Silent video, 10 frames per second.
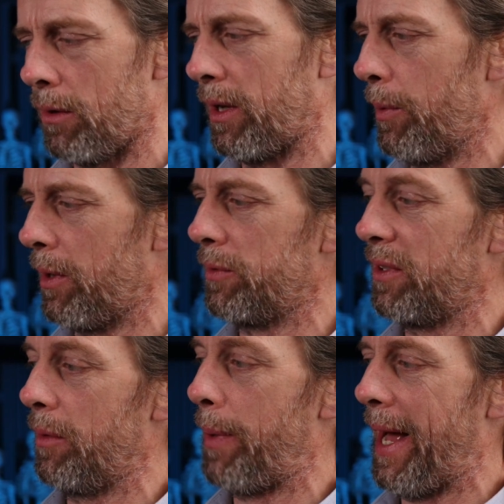Okay, we're going
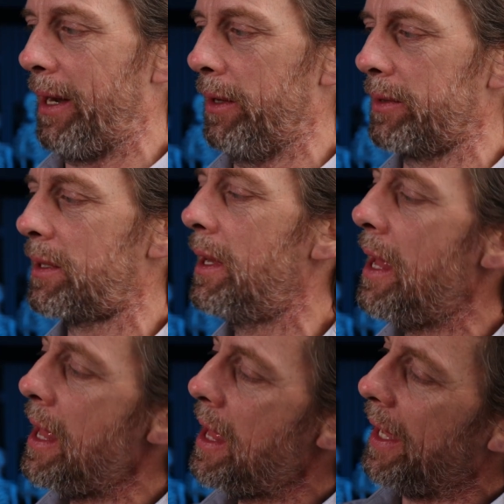to the palate.
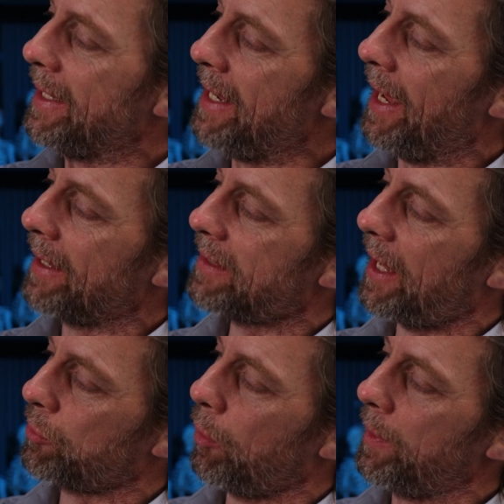And yes,
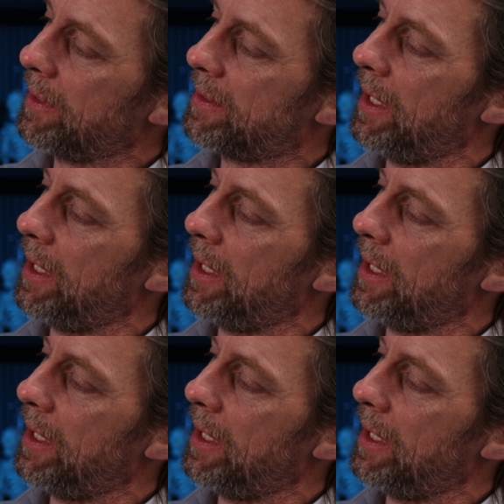that's what we can